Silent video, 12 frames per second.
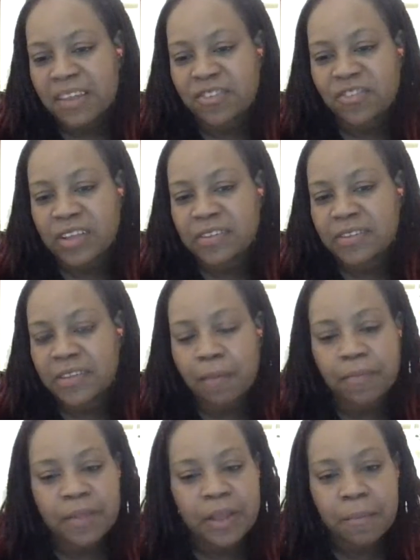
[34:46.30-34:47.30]
But it's
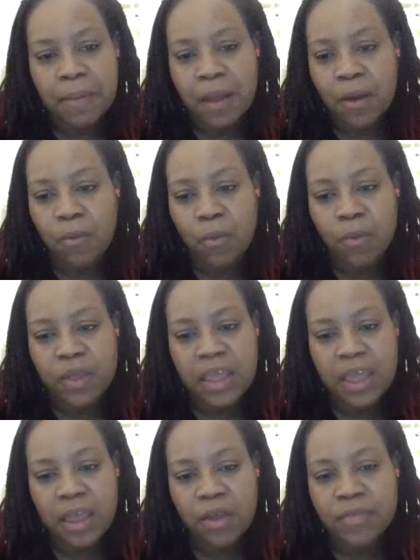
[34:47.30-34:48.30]
just something about when
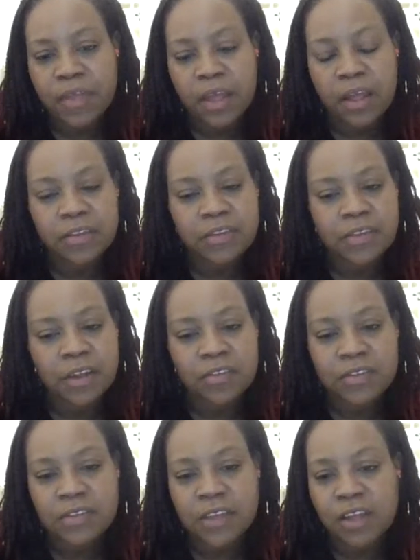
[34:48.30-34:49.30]
we hear that
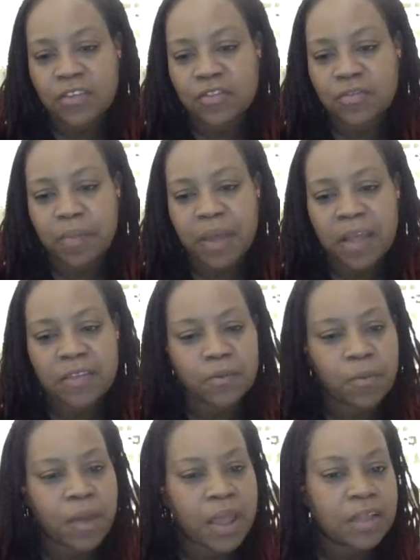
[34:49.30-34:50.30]
such and such
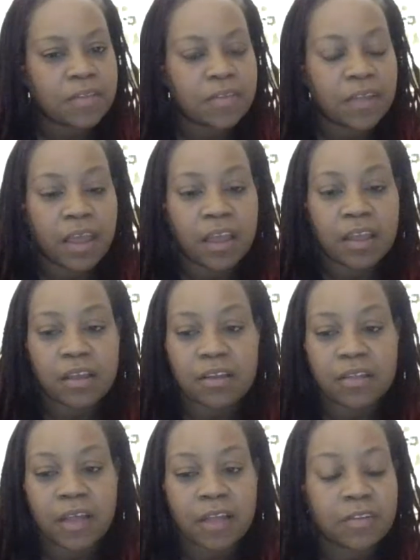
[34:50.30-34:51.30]
passed away, it's like,
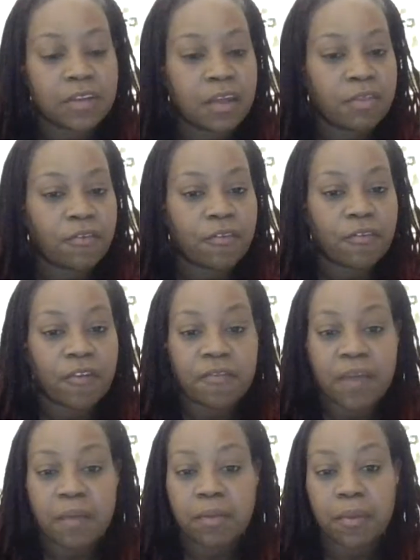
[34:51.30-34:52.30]
that's another of our
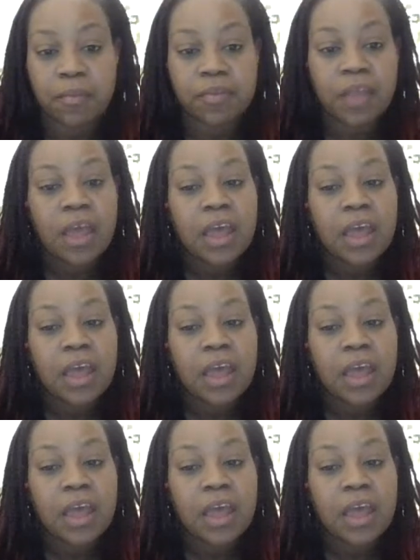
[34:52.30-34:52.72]
family members.